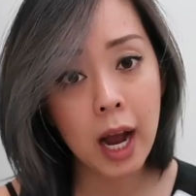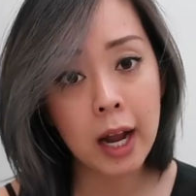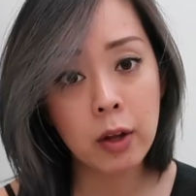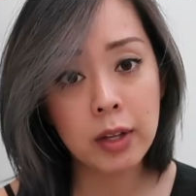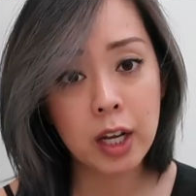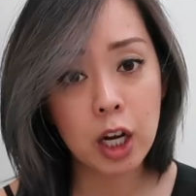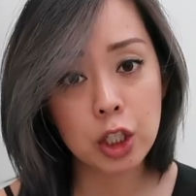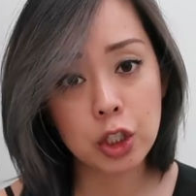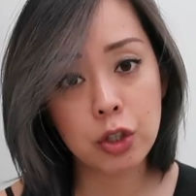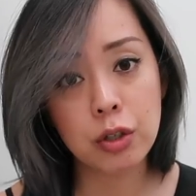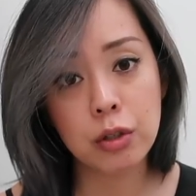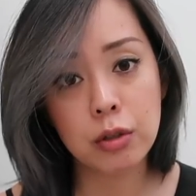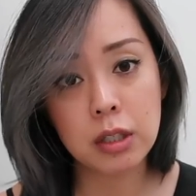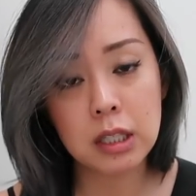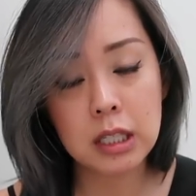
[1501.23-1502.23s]
I only got two
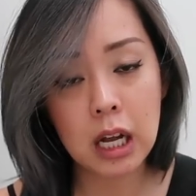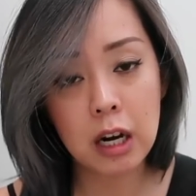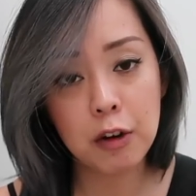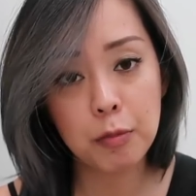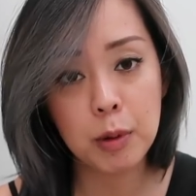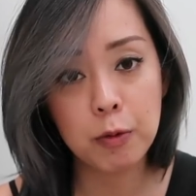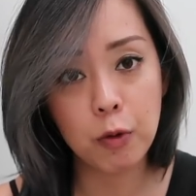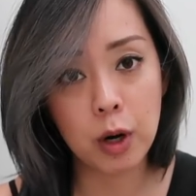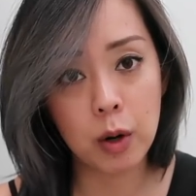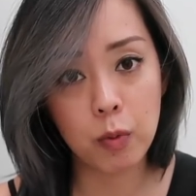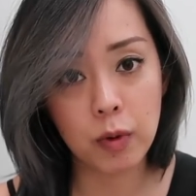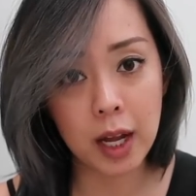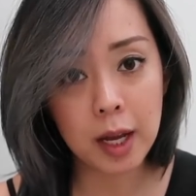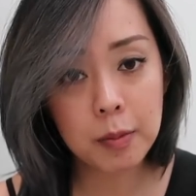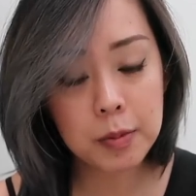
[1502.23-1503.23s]
uses out of before
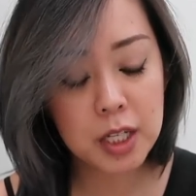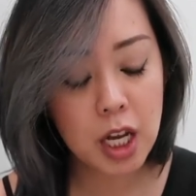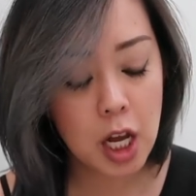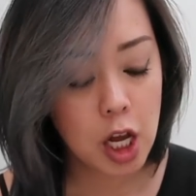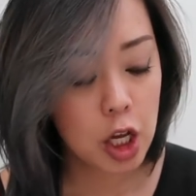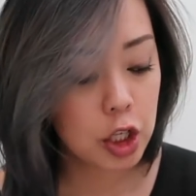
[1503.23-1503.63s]
it ripped.